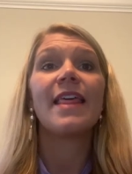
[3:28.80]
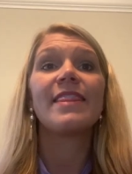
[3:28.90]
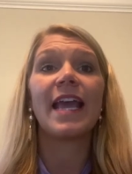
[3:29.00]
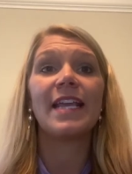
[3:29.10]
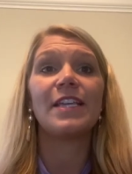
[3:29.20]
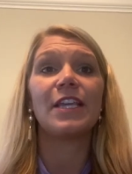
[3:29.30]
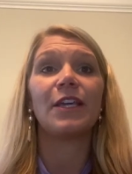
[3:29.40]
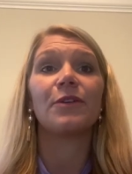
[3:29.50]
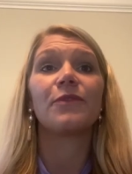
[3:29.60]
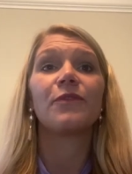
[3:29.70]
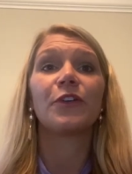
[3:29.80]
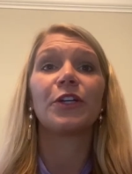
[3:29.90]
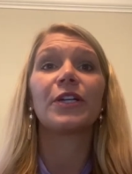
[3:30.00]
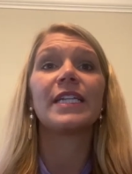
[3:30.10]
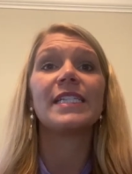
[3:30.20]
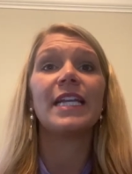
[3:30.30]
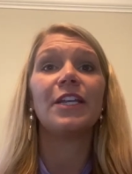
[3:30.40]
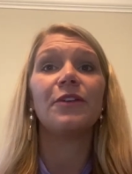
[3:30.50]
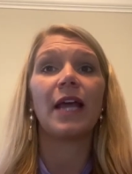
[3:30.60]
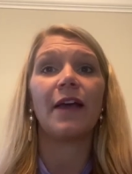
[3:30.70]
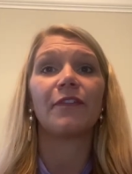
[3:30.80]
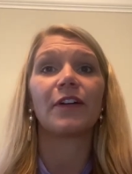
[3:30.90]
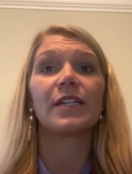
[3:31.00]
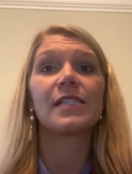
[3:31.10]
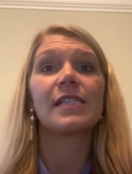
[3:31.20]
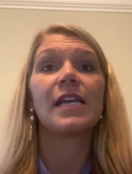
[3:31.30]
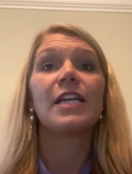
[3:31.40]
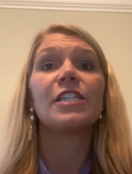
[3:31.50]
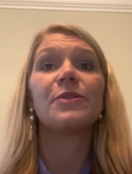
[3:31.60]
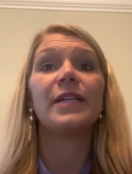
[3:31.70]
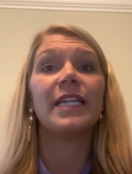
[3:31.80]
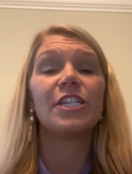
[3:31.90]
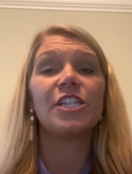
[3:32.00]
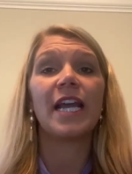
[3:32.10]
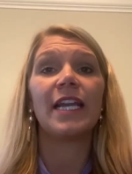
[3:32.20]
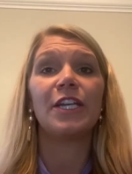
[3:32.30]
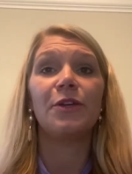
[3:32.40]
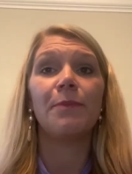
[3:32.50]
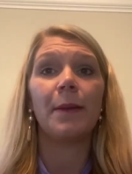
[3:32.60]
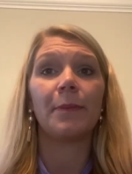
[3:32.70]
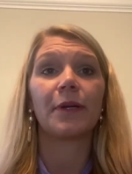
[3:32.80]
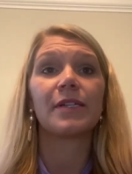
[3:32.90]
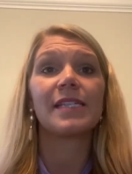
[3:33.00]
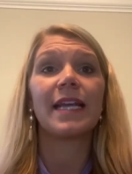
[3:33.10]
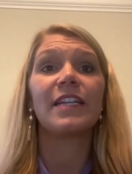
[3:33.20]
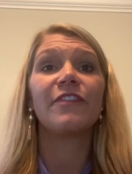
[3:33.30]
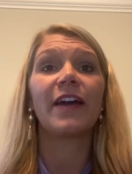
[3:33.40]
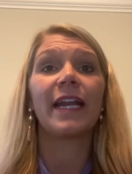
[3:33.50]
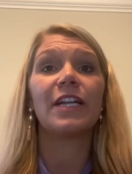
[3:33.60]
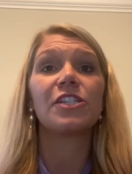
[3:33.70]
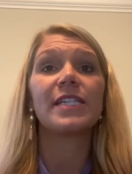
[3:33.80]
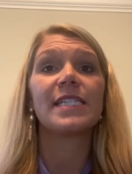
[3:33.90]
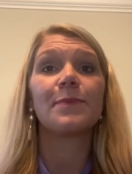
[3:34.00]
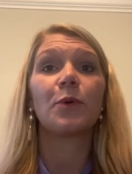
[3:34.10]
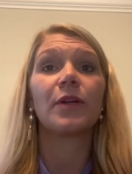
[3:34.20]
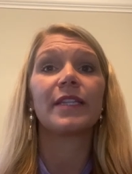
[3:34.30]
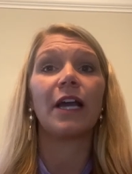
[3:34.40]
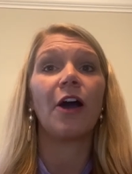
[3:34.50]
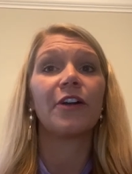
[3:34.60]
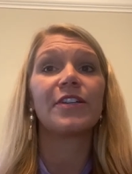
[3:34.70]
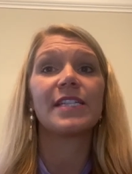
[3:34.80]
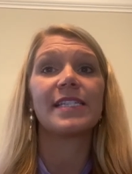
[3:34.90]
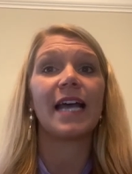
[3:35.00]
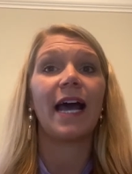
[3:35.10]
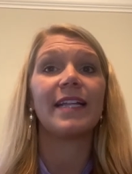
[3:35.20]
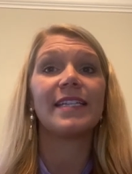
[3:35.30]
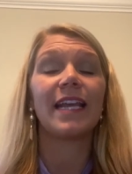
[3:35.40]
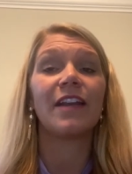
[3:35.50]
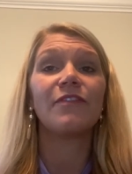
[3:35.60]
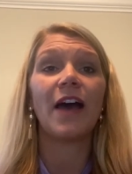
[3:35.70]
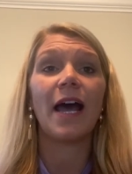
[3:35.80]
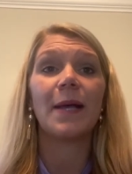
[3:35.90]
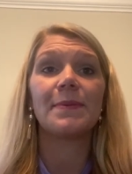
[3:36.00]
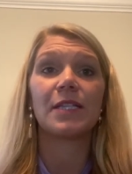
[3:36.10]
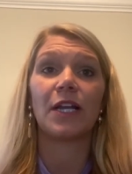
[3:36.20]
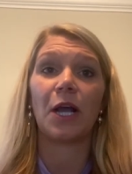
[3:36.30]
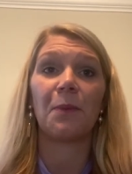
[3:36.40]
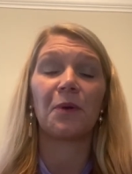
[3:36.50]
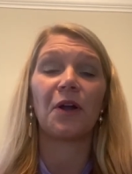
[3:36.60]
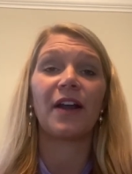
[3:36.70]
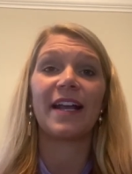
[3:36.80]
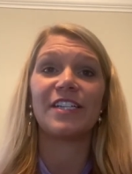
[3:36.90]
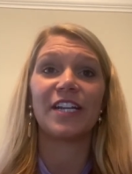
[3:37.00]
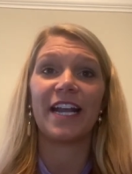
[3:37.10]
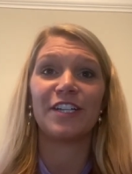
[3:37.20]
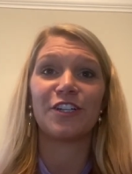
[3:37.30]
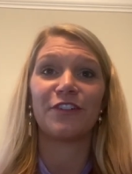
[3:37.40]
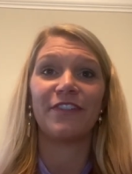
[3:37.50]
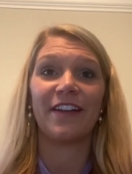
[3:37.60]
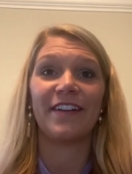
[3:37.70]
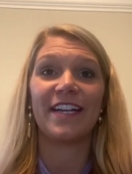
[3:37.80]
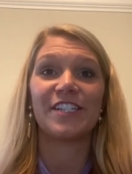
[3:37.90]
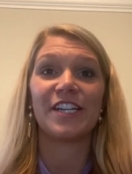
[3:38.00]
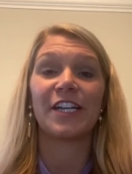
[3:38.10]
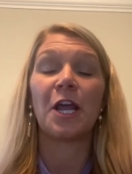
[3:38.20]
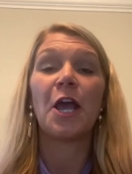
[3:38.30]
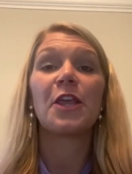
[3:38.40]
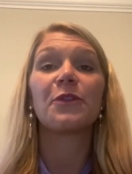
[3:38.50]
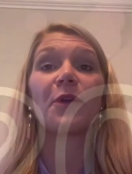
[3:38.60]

Thank you for your continued efforts to initiate new members and to financially support the Honor Society and Phi Upsilon Omicron Educational Foundation through